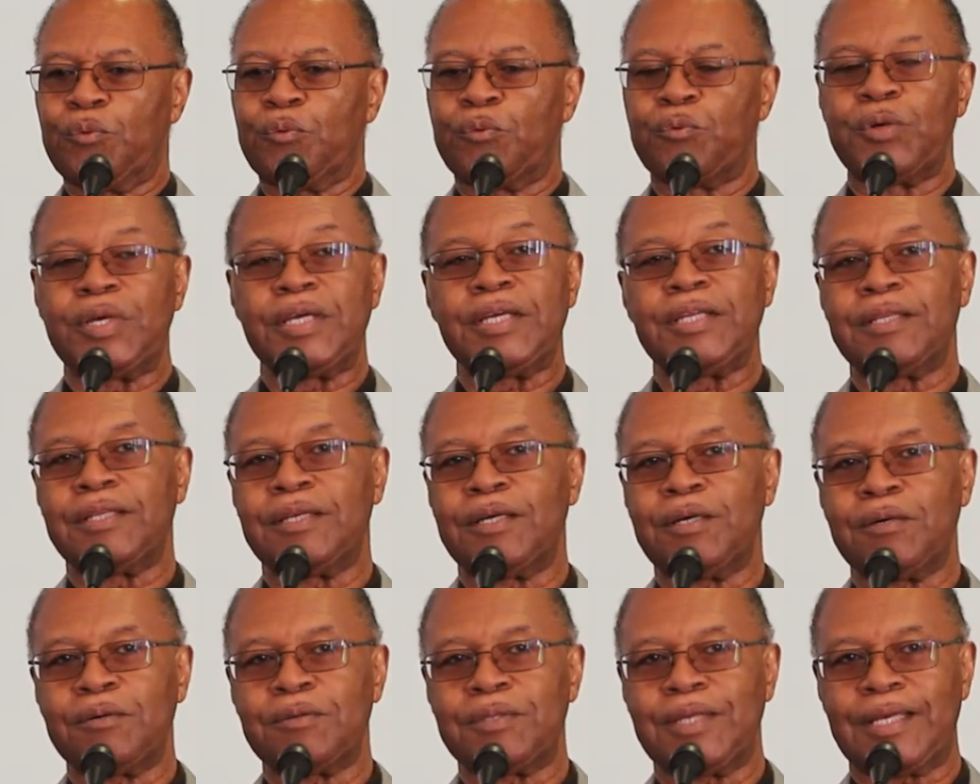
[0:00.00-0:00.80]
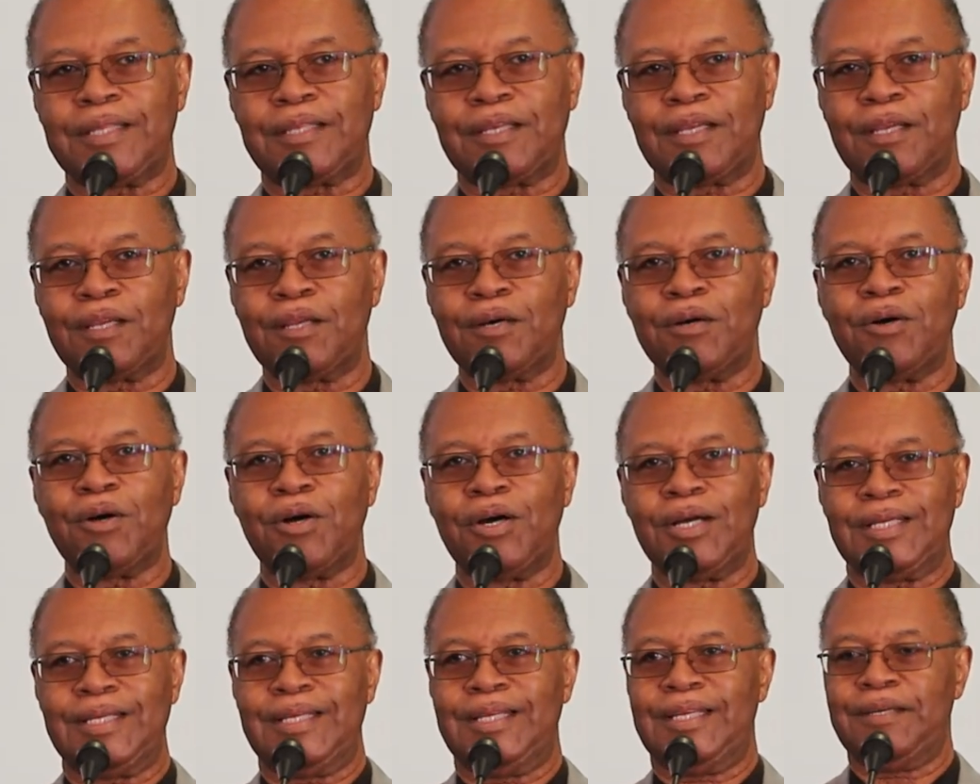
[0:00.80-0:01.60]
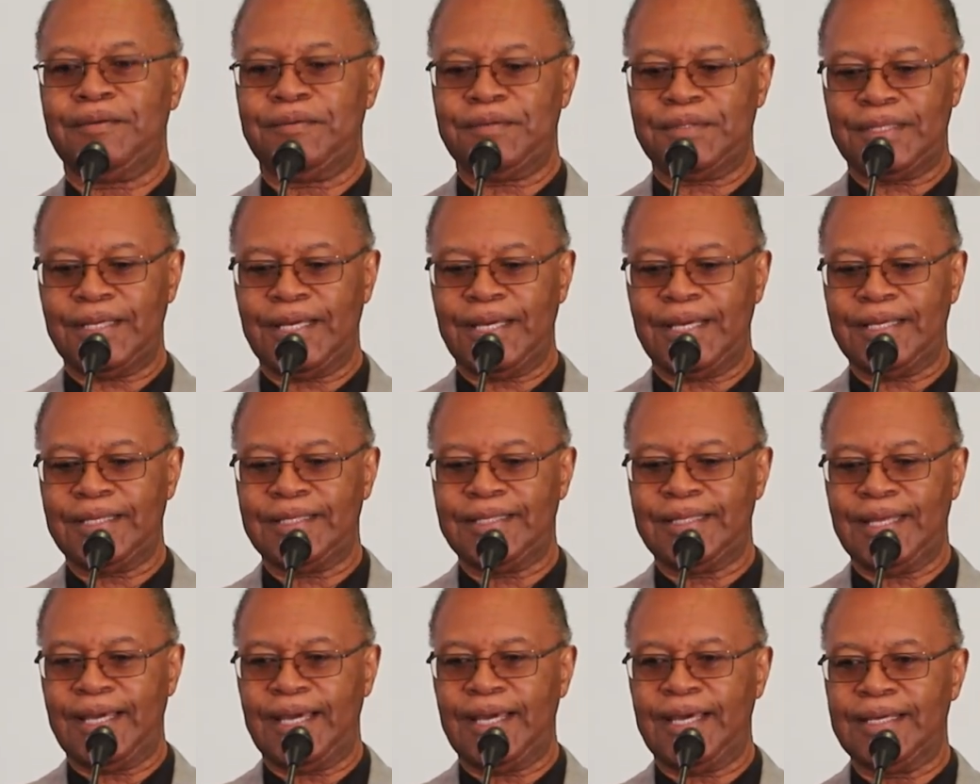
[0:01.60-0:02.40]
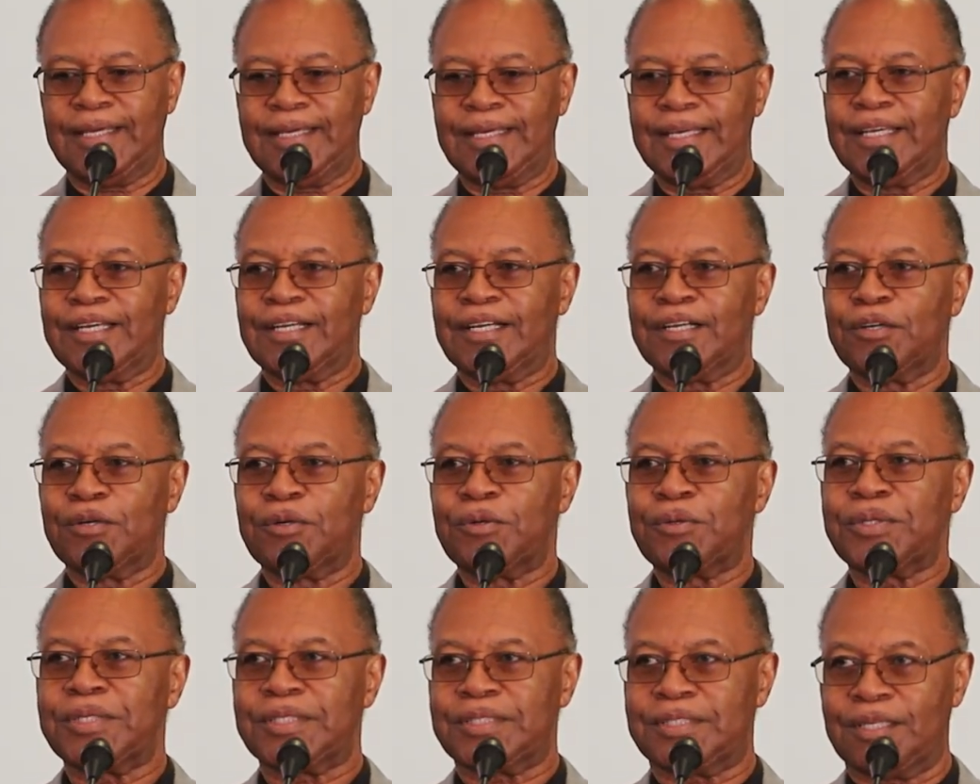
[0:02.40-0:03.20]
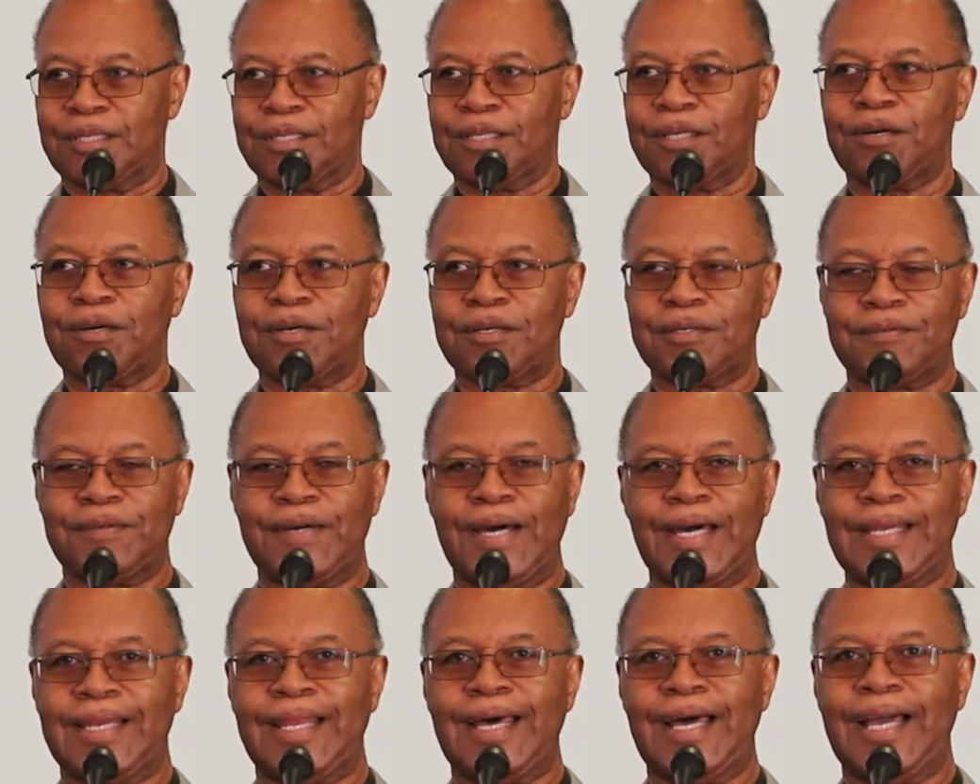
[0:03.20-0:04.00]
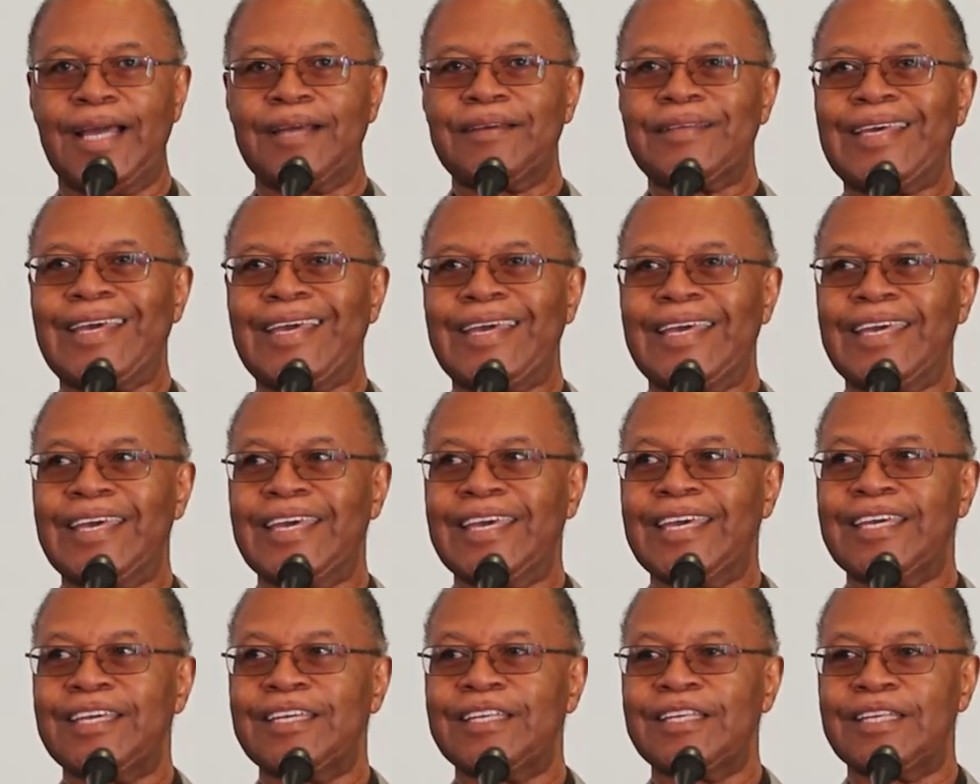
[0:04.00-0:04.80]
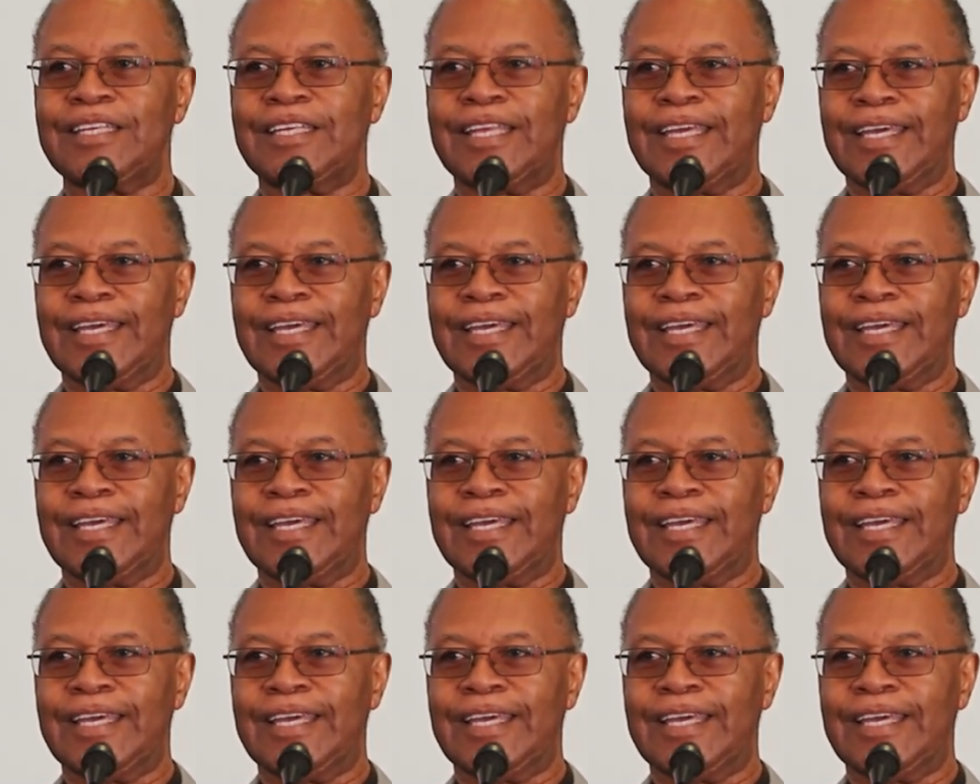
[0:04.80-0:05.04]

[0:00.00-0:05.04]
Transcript: We know that the Lord in everything that who is the Lord of our life, he,